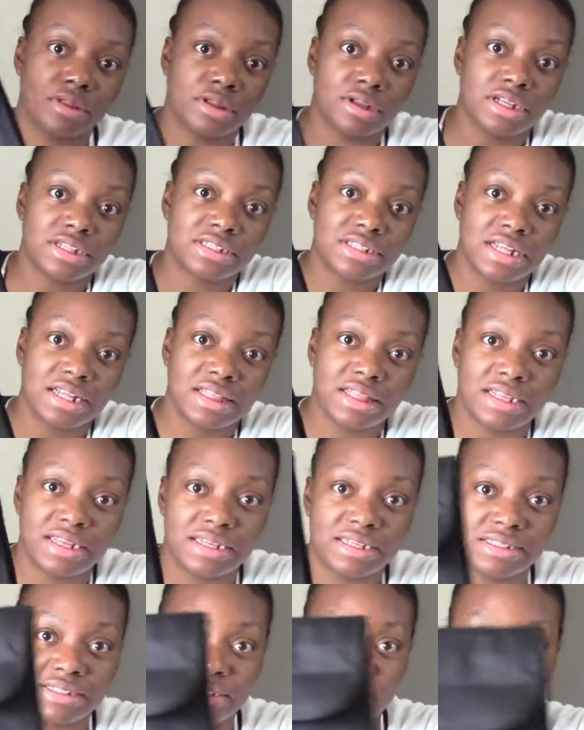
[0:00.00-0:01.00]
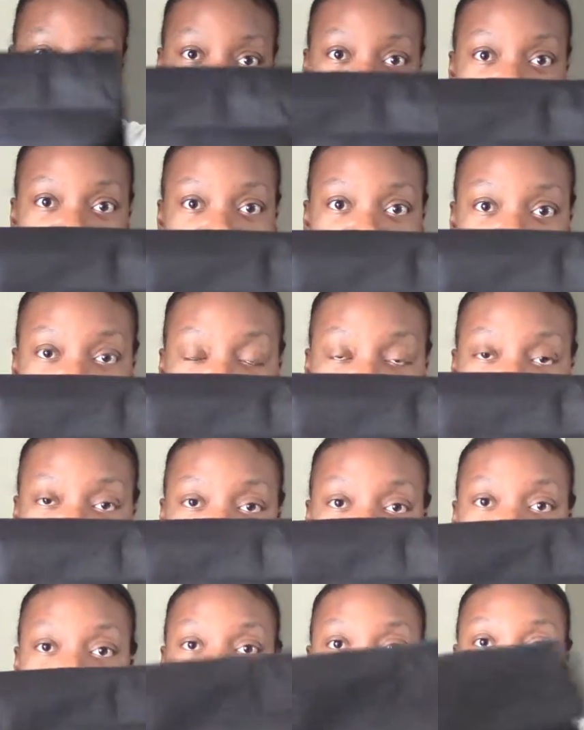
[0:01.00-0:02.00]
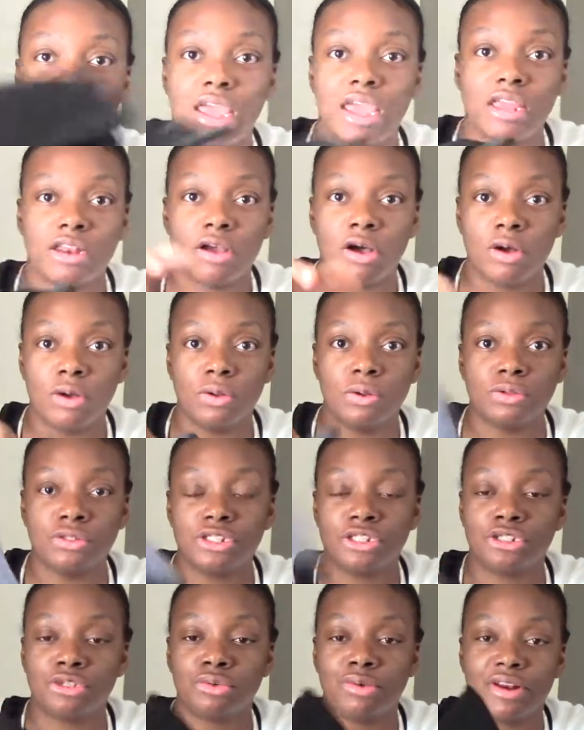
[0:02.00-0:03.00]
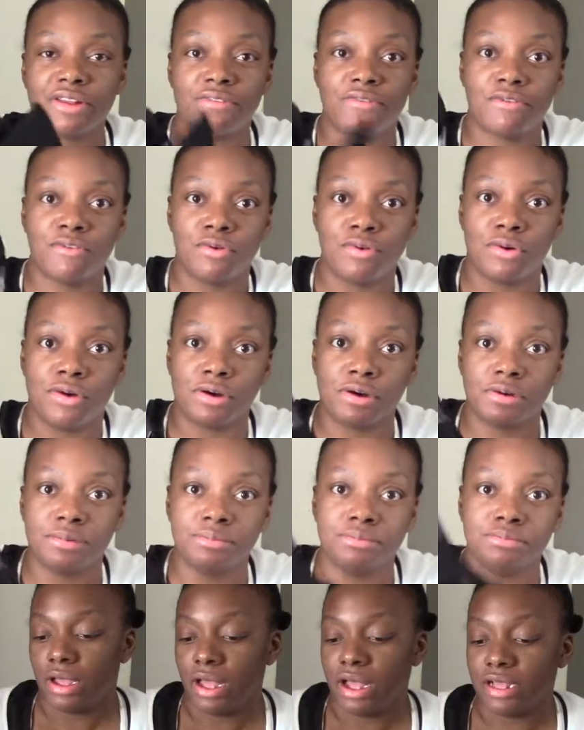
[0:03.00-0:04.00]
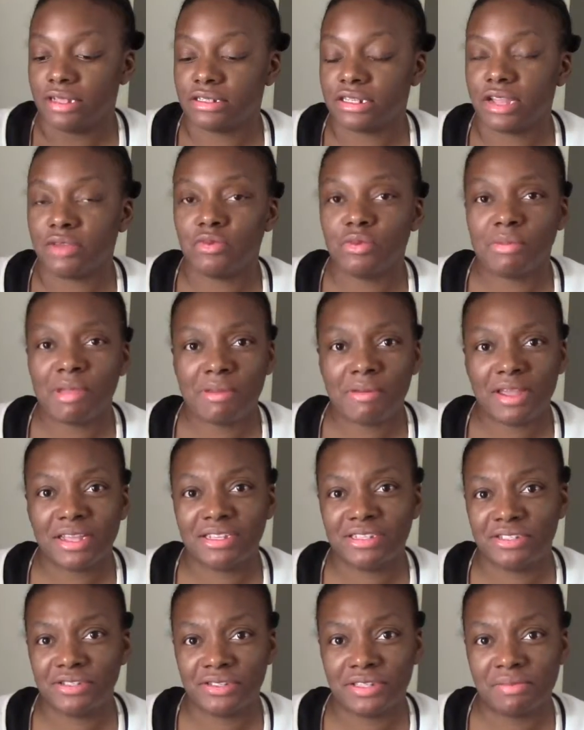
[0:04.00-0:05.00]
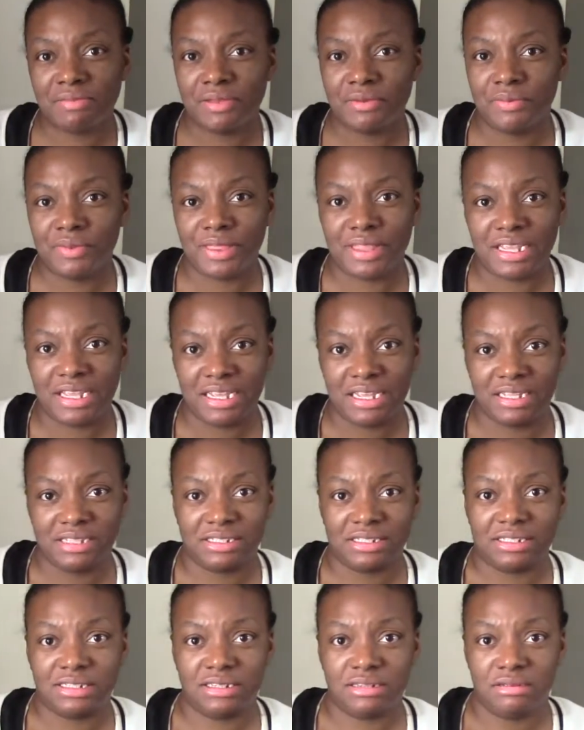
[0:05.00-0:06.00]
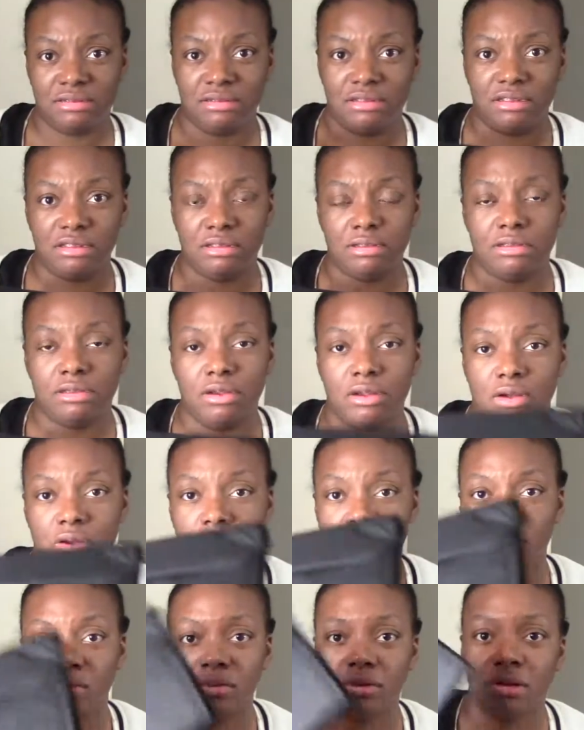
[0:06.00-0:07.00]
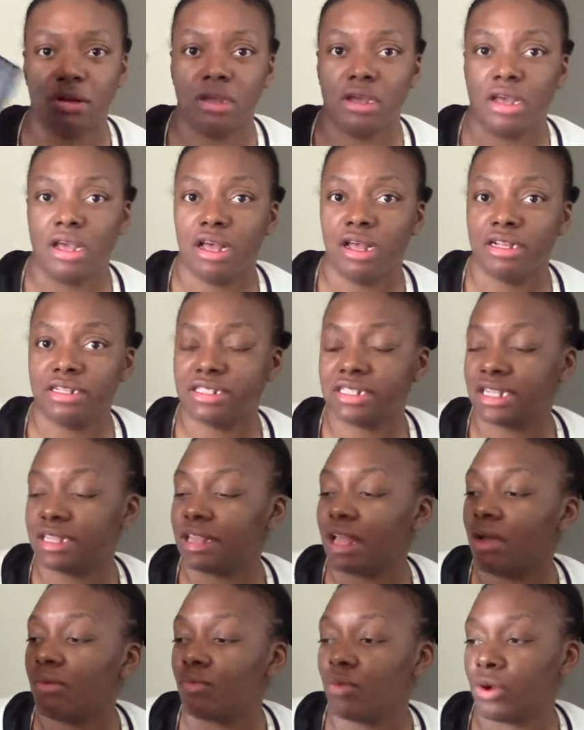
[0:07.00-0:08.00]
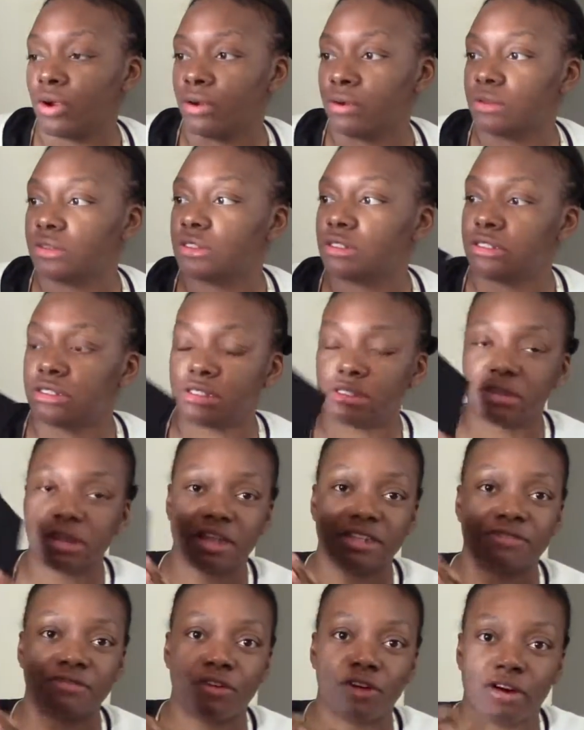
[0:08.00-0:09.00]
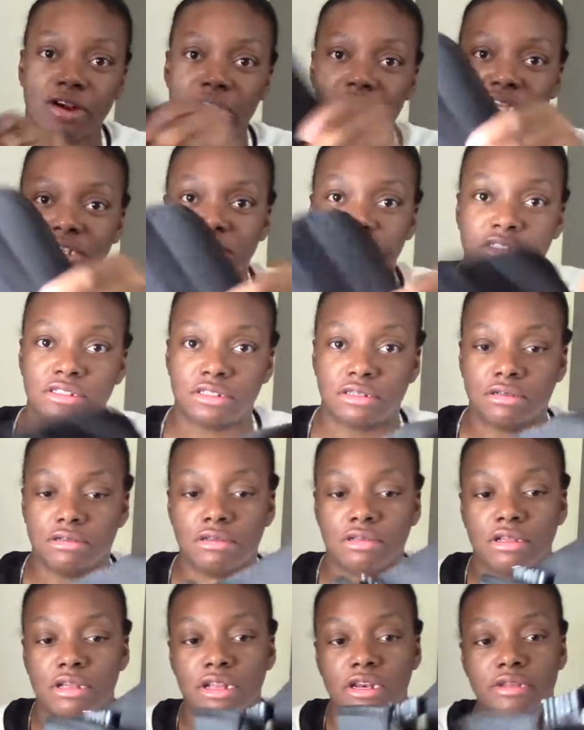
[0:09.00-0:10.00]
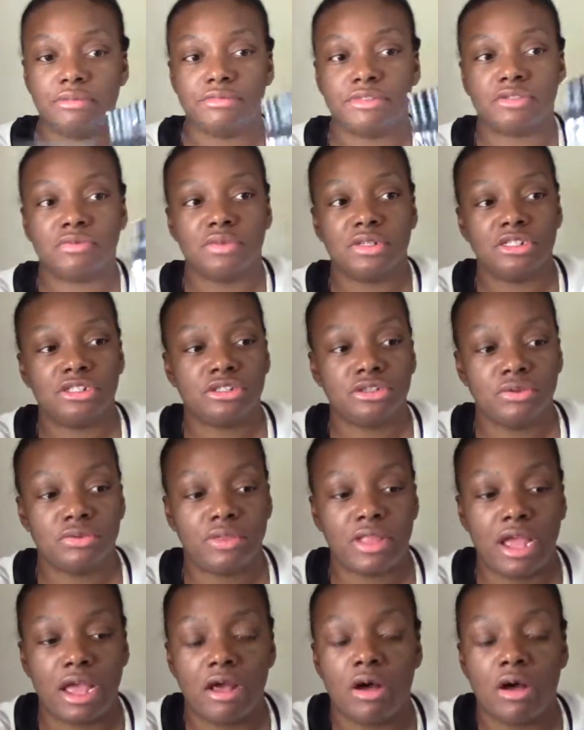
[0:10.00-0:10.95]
It's like this. It holds 24. I was like, well, maybe I could do something with this. You know, I was like, that works. As far as, I didn't even really show that,